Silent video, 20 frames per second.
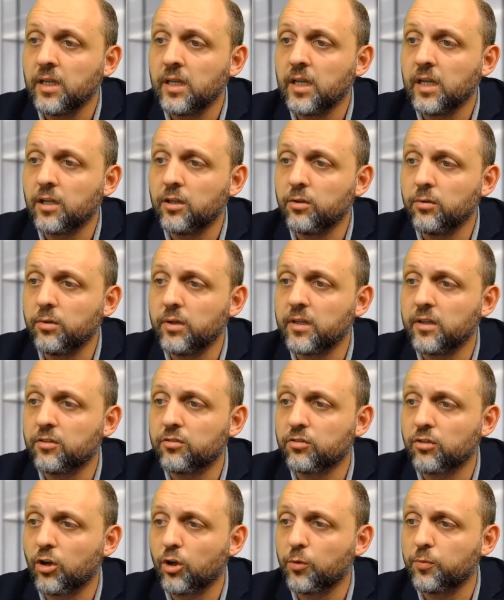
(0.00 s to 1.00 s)
including the
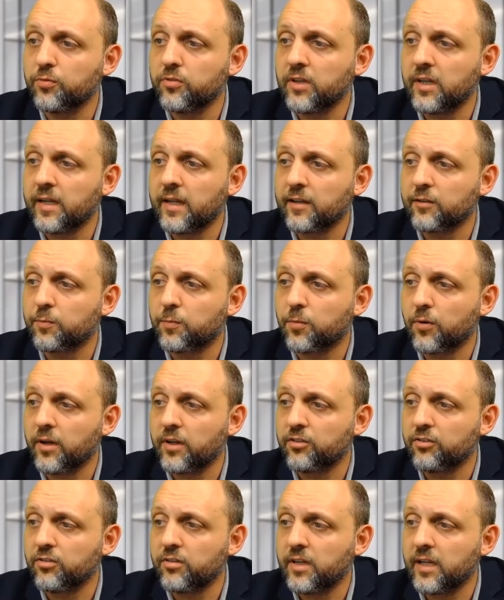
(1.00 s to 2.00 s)
scopes and
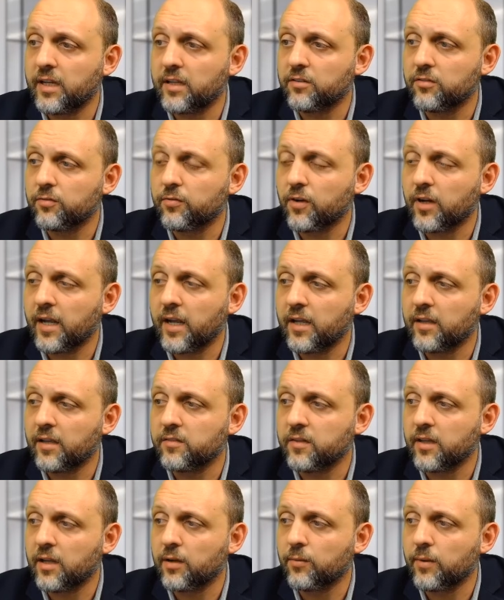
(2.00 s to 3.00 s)
expiration dates for
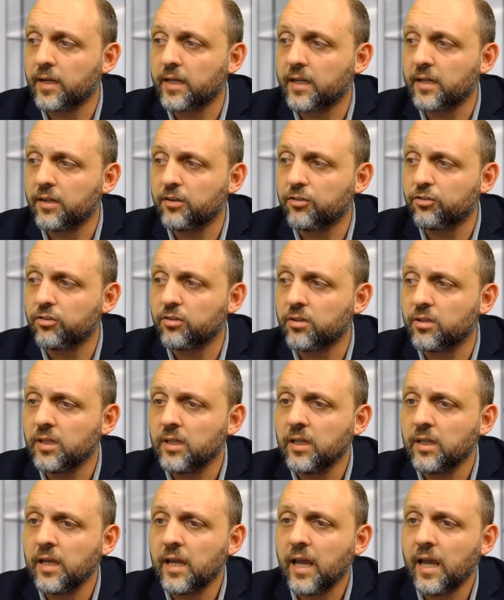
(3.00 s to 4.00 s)
ASCA recognition
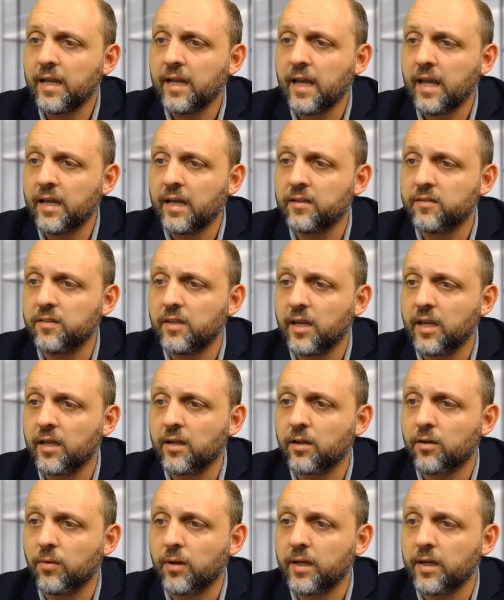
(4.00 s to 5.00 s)
and
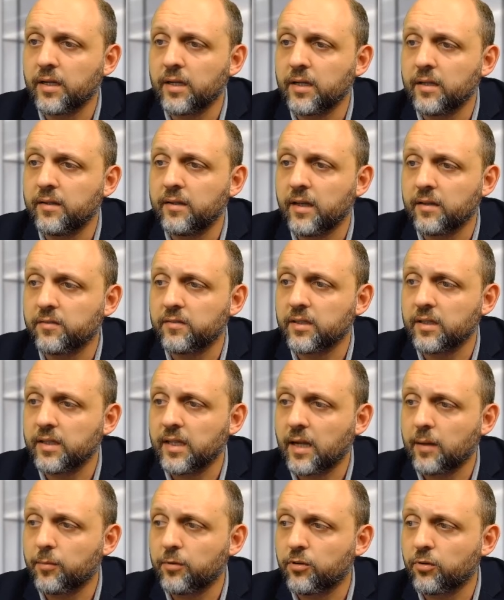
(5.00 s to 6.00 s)
ASCA-accredited testing
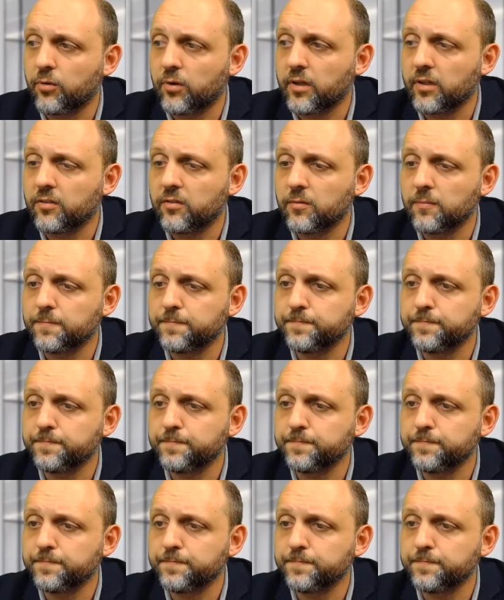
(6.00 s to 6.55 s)
laboratories.